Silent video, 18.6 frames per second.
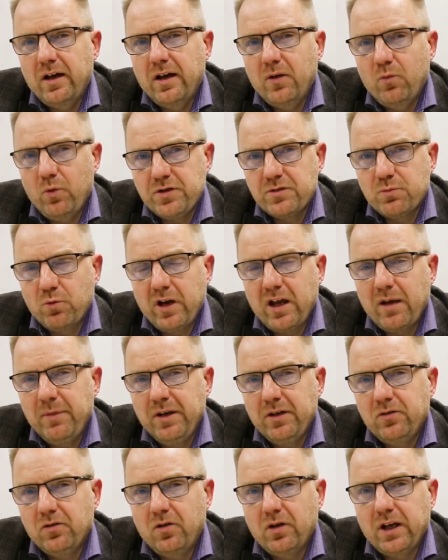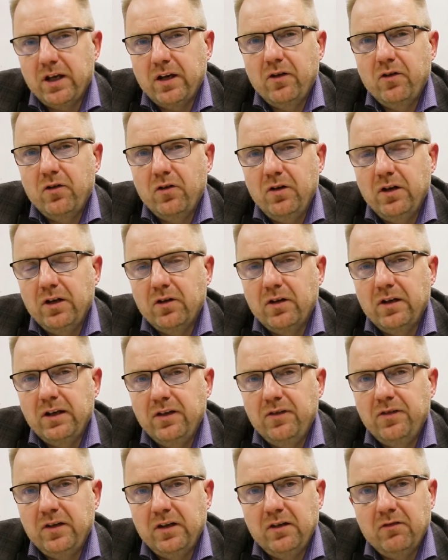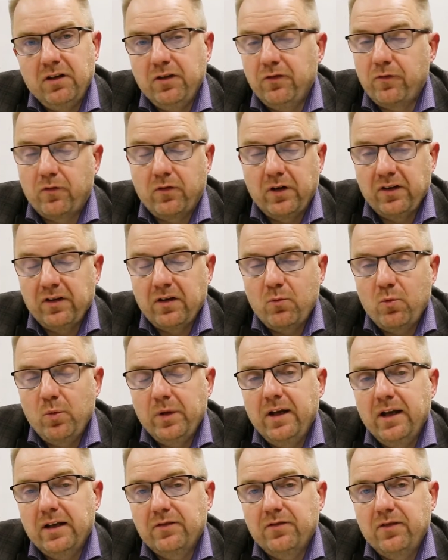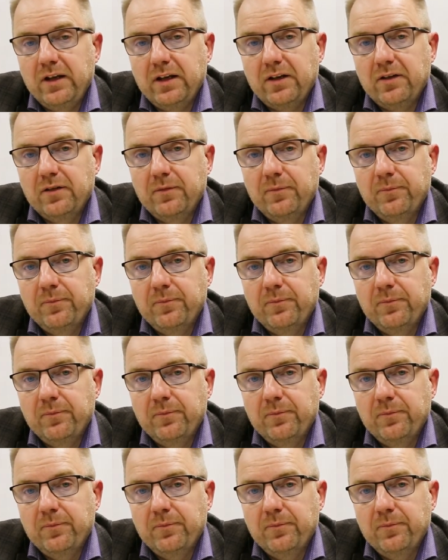which we have been talking earlier in this series, for example, with Netflix.